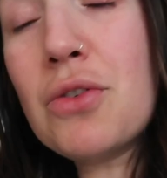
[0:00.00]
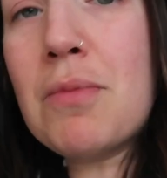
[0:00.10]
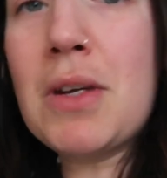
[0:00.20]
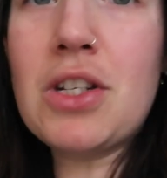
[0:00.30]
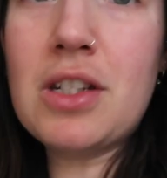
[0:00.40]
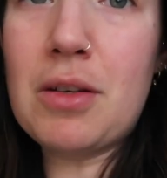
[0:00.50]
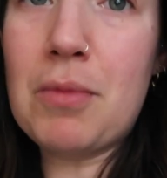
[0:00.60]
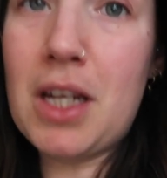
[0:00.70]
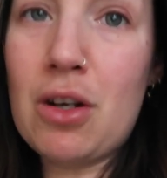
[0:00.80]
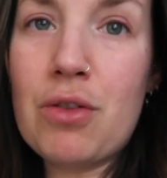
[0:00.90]
I thought I'd mention
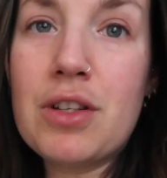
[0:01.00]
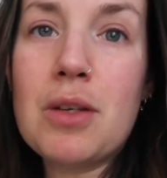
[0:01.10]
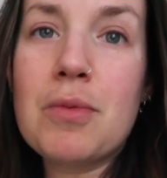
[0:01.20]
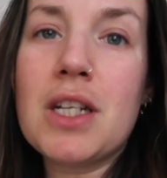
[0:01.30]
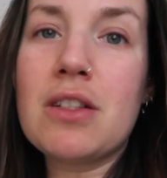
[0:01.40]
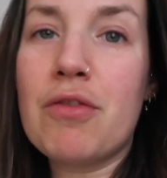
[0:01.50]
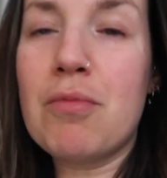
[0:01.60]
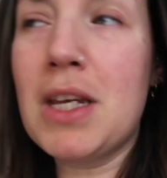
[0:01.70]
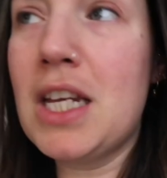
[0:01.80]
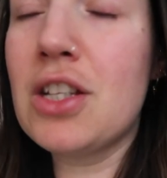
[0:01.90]
something on the subject
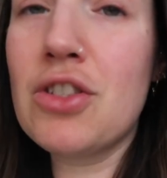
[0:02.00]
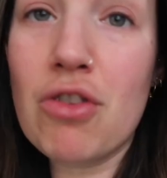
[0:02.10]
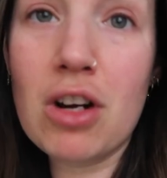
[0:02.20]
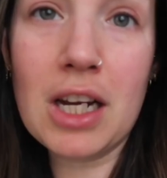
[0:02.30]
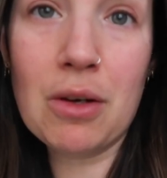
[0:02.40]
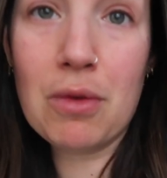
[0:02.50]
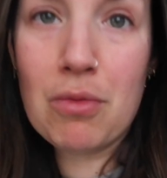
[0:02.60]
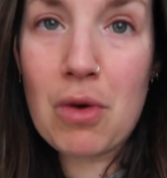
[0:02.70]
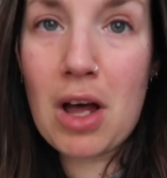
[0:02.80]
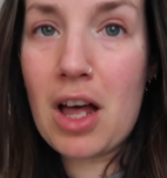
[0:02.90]
of me struggling
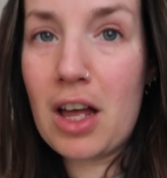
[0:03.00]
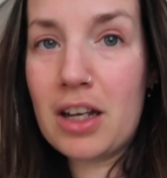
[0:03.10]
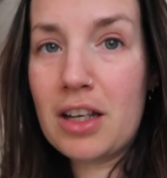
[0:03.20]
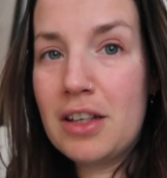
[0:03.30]
with work.